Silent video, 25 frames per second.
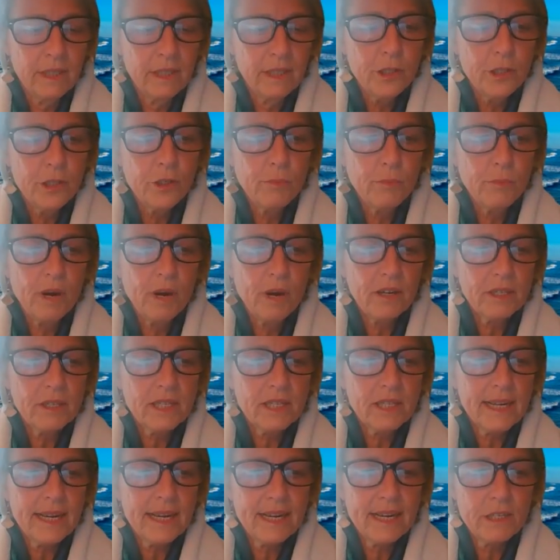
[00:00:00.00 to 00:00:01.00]

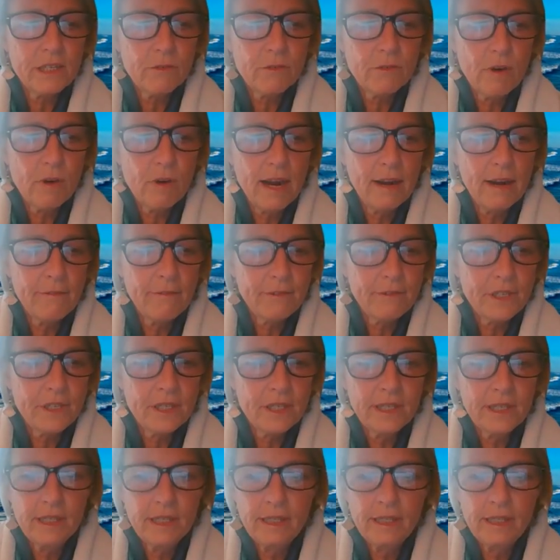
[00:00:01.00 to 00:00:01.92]
shoebox-sized raft,